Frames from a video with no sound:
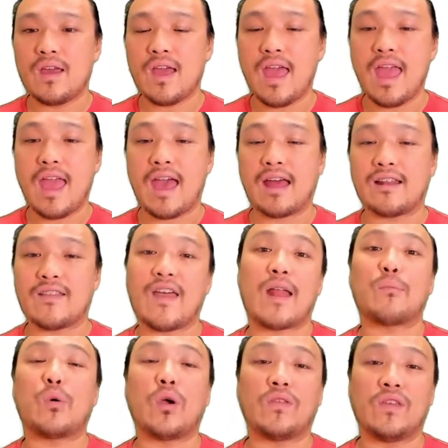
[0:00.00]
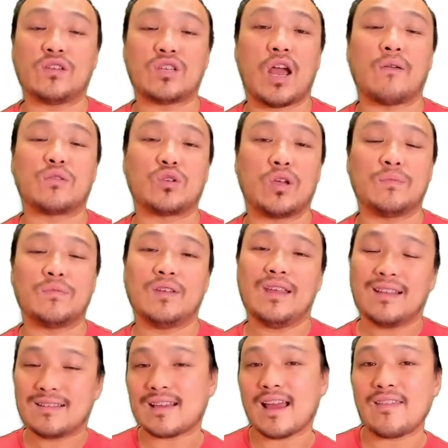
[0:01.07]
And at that point, the JavaScript
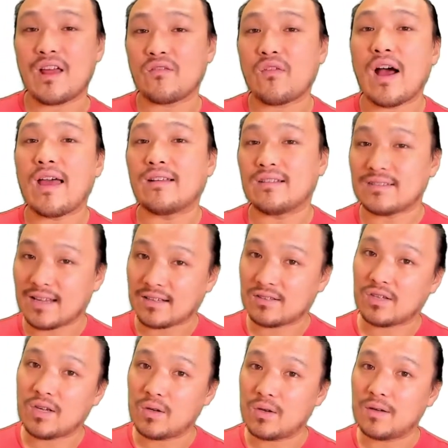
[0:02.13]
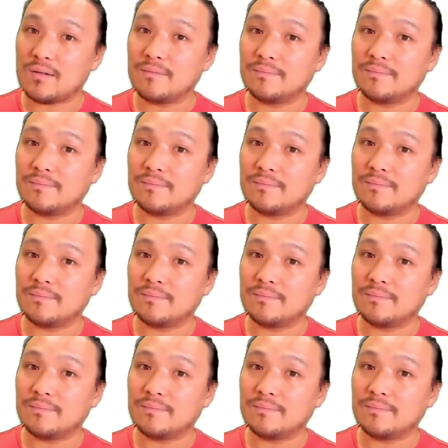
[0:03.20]
inside that file is executed.